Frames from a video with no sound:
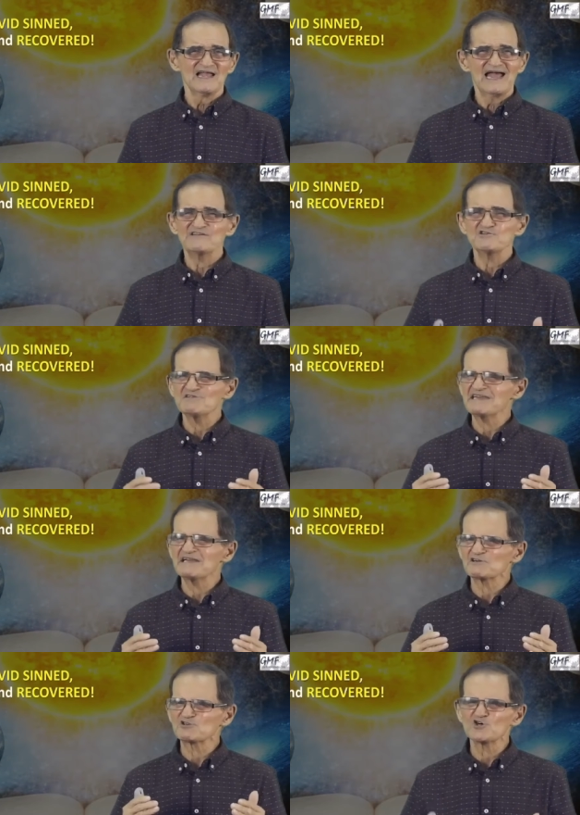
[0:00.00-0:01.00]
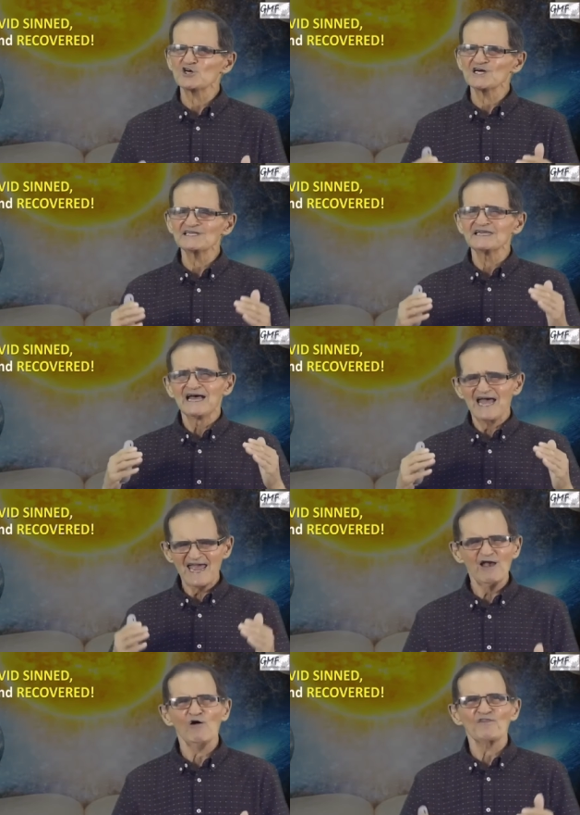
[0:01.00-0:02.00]
And you need a good,
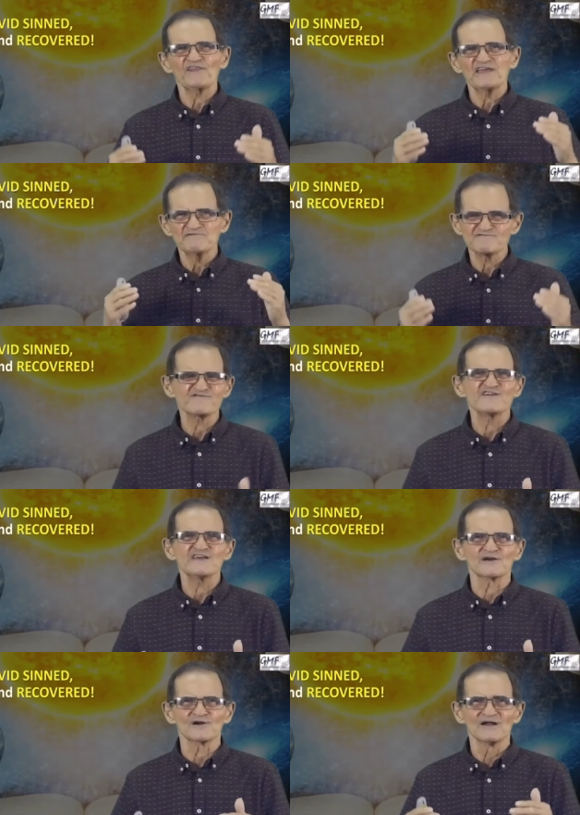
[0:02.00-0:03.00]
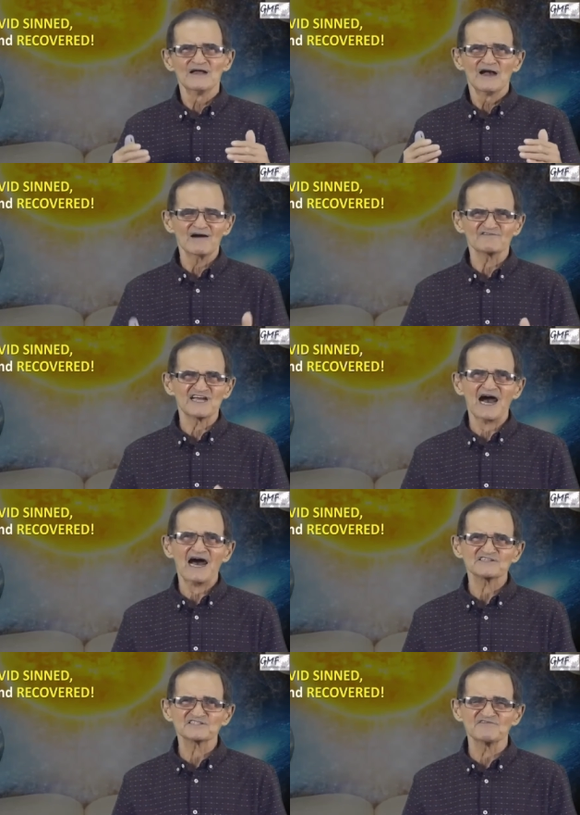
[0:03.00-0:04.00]
healthy fear of
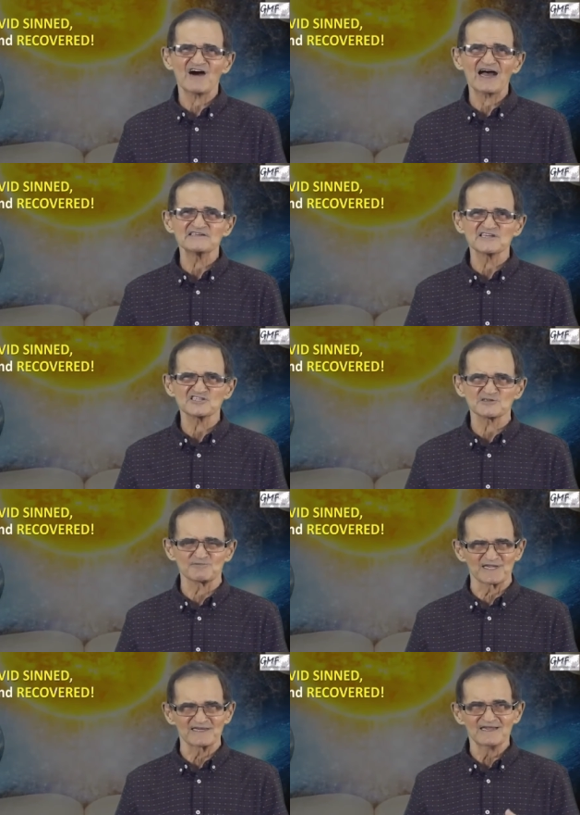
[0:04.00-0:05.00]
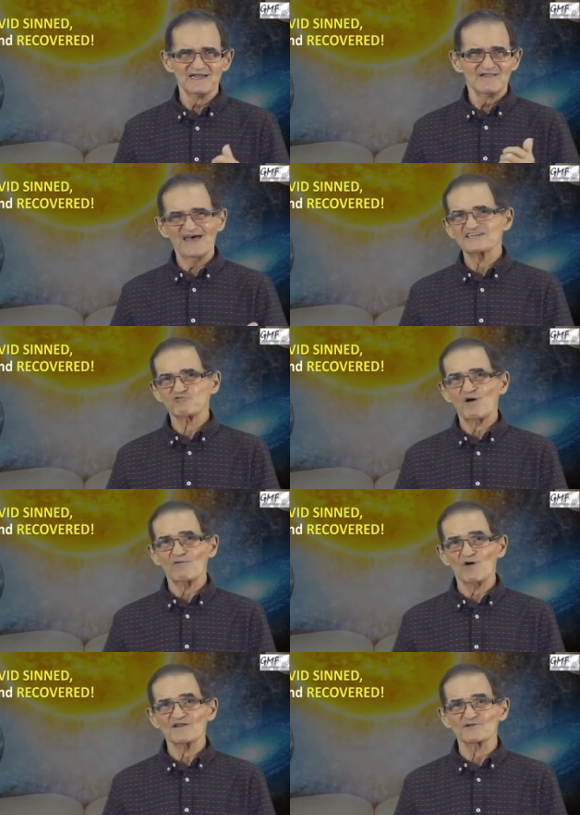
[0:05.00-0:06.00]
God's divine discipline. That's what
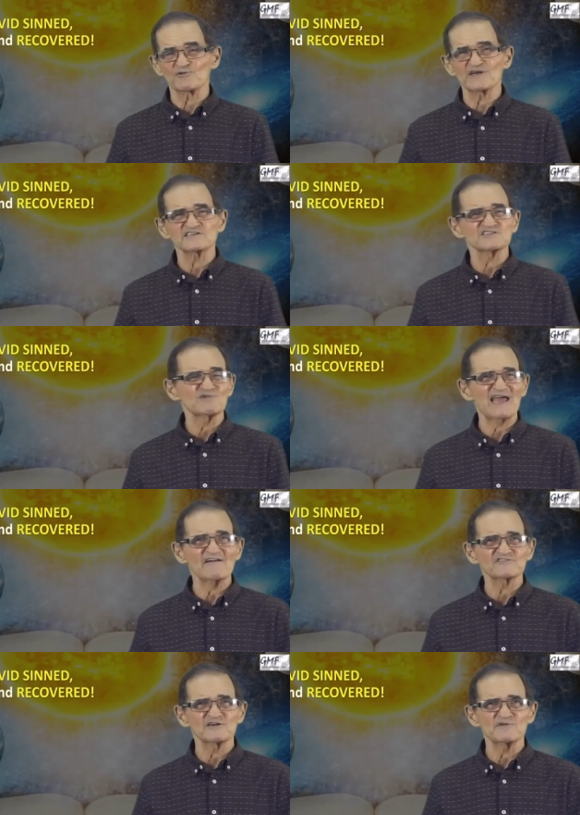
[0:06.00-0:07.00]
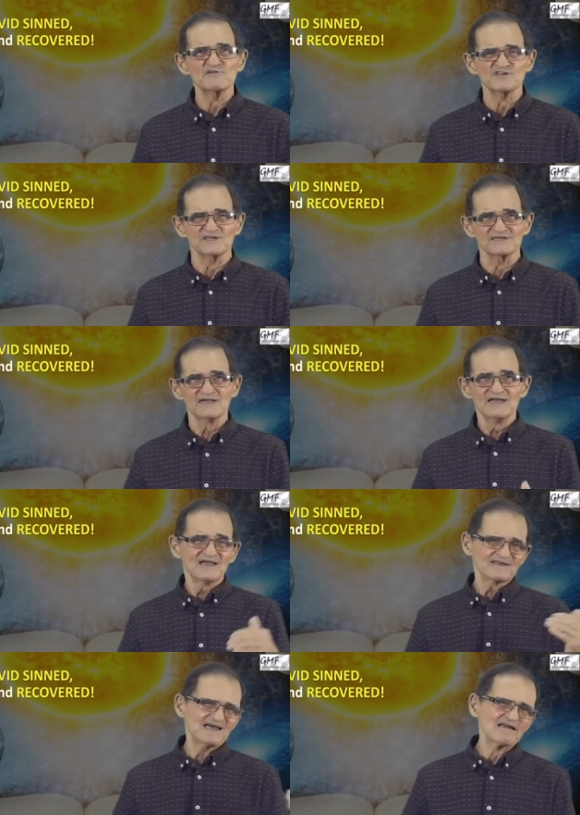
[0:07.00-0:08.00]
one of the reasons we have communion.
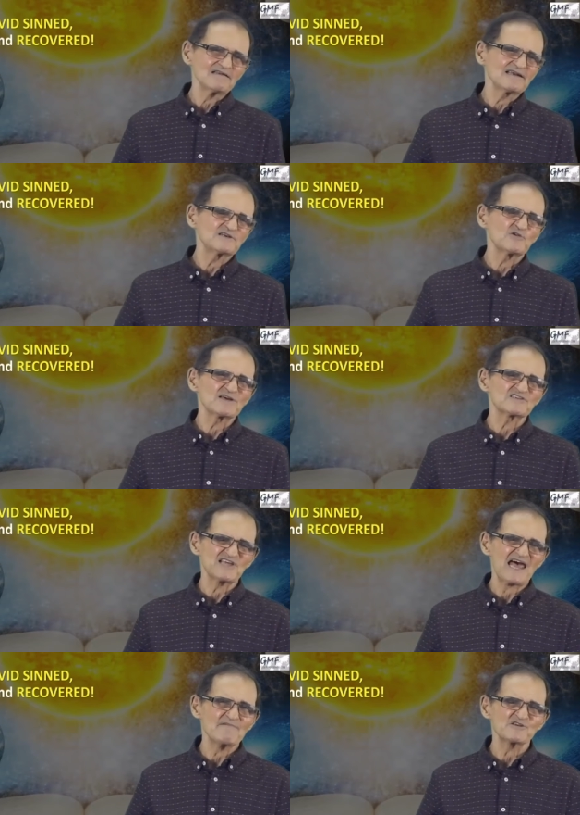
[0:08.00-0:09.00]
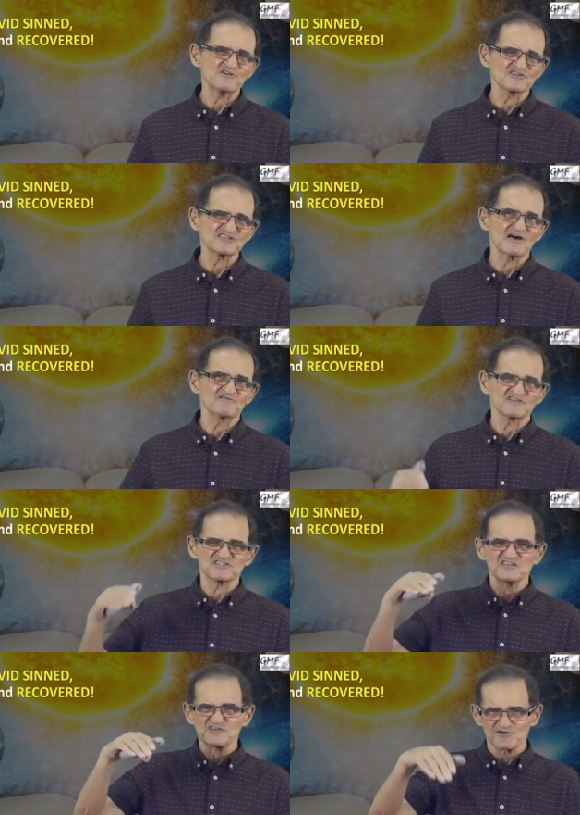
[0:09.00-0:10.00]
Not only to examine yourself to
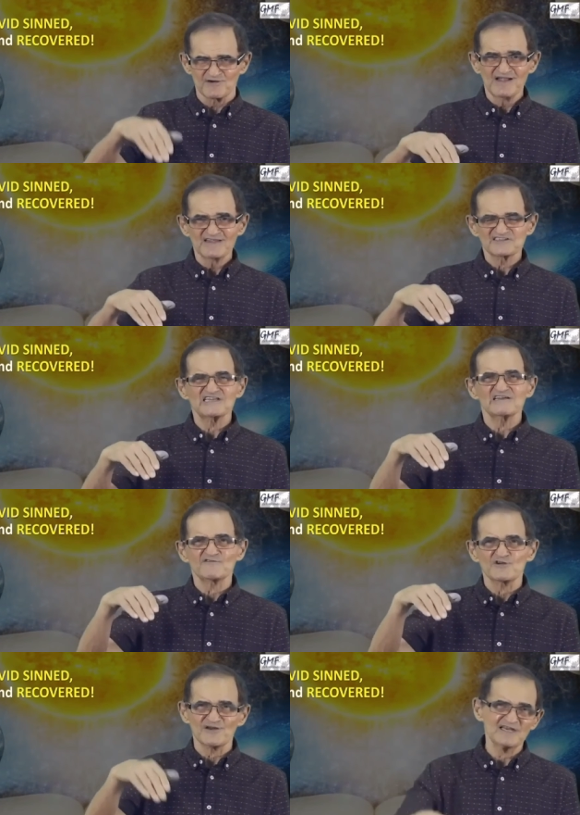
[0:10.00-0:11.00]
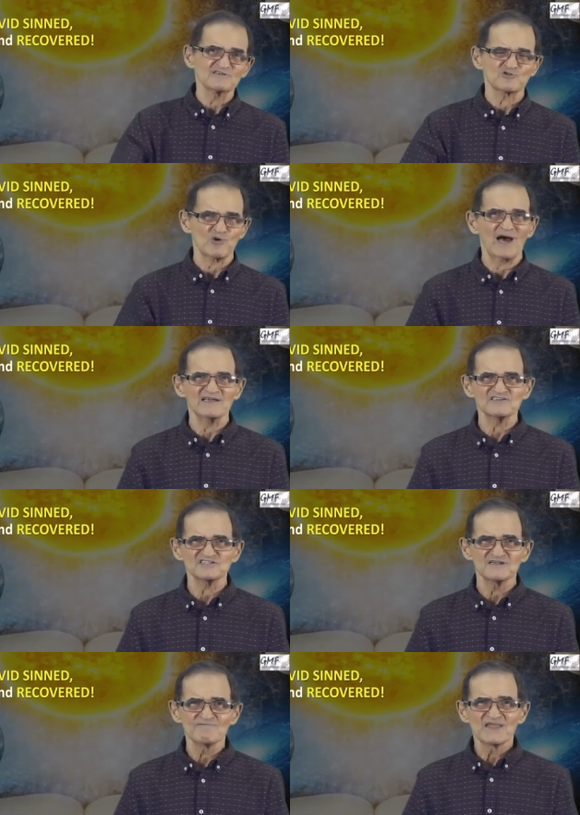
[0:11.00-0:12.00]
see your see if you're in Christ,